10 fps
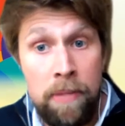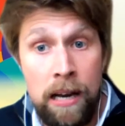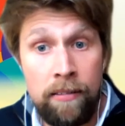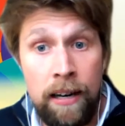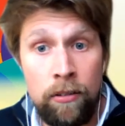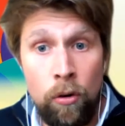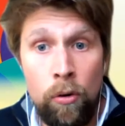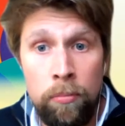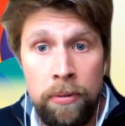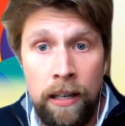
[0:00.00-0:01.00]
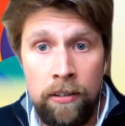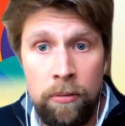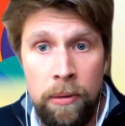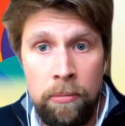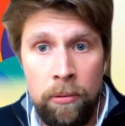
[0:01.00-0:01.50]
background or
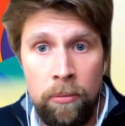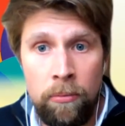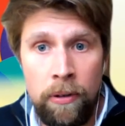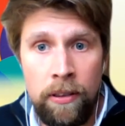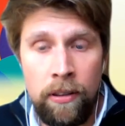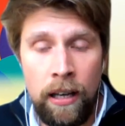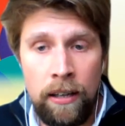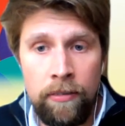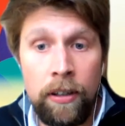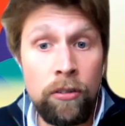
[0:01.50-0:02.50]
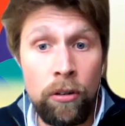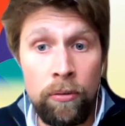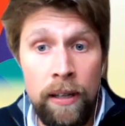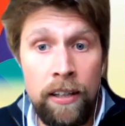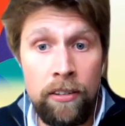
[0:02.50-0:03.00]
potentially people with very strong
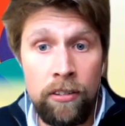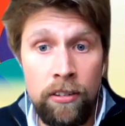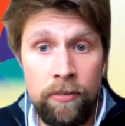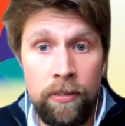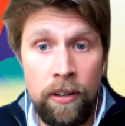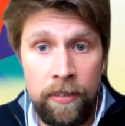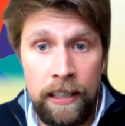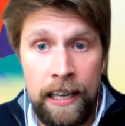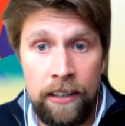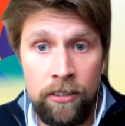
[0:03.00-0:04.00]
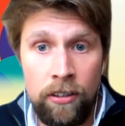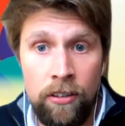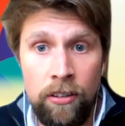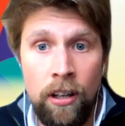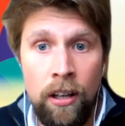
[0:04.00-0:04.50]
religious
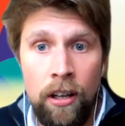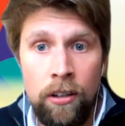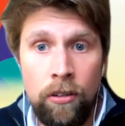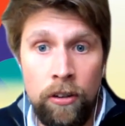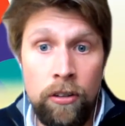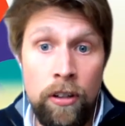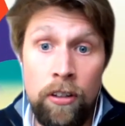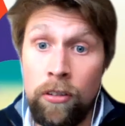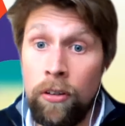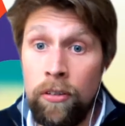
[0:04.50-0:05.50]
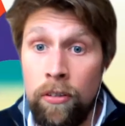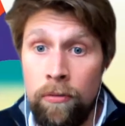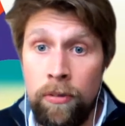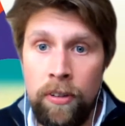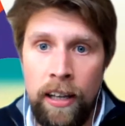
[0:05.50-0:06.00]
affiliations, trying to discourage them
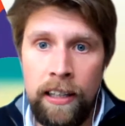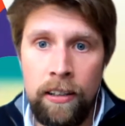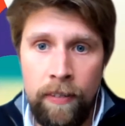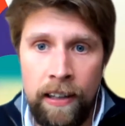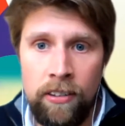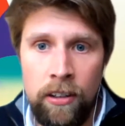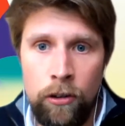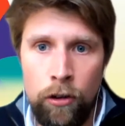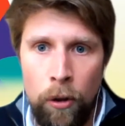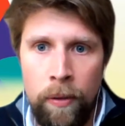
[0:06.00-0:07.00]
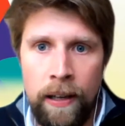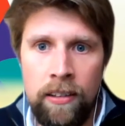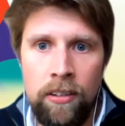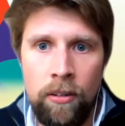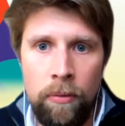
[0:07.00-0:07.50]
from taking the vaccine. So
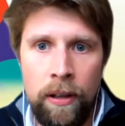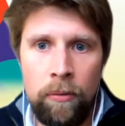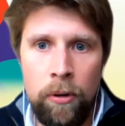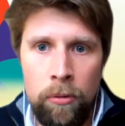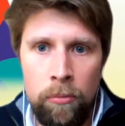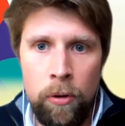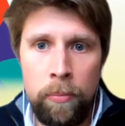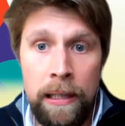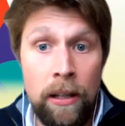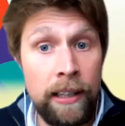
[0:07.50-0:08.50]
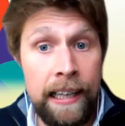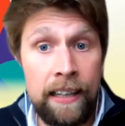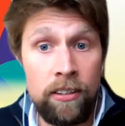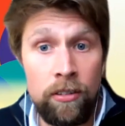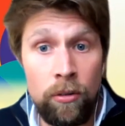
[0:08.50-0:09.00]
that is something we'll be looking
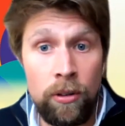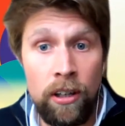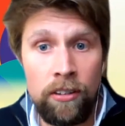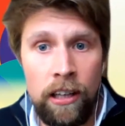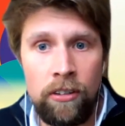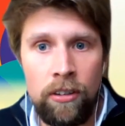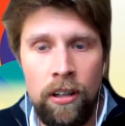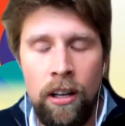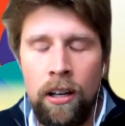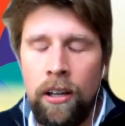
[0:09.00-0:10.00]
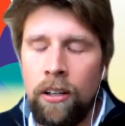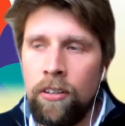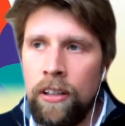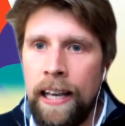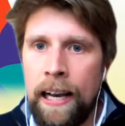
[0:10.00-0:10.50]
at as an organisation,
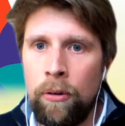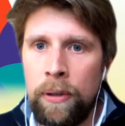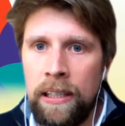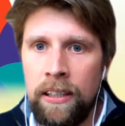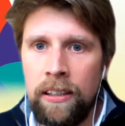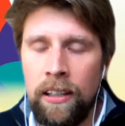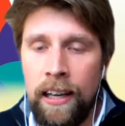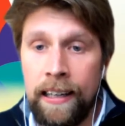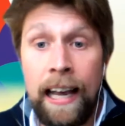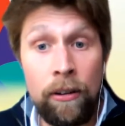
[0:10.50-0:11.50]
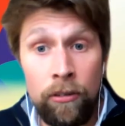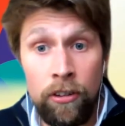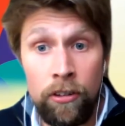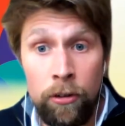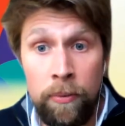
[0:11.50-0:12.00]
see how we can
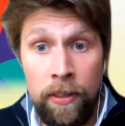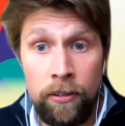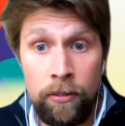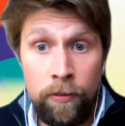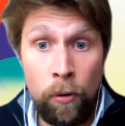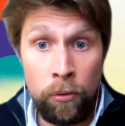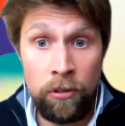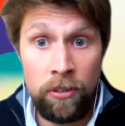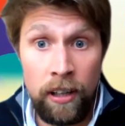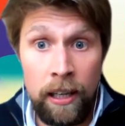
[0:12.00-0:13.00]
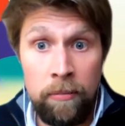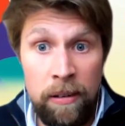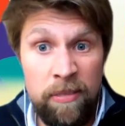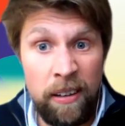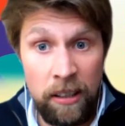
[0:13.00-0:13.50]
counter some of those false
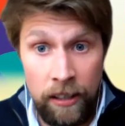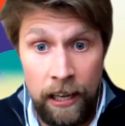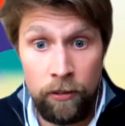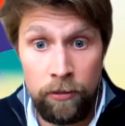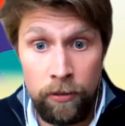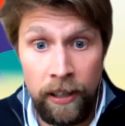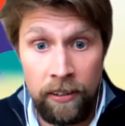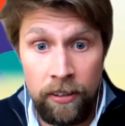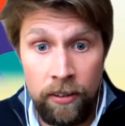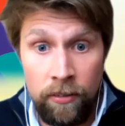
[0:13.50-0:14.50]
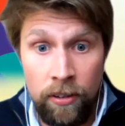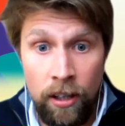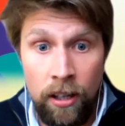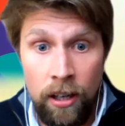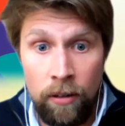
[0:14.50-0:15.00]
and very unhelpful narratives
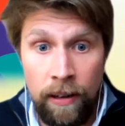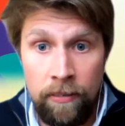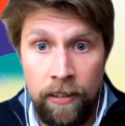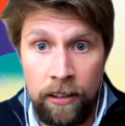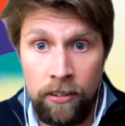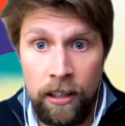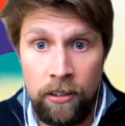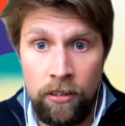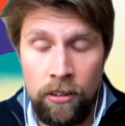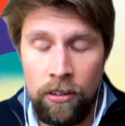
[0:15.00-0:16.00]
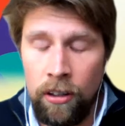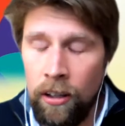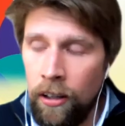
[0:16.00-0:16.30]
around vaccinations.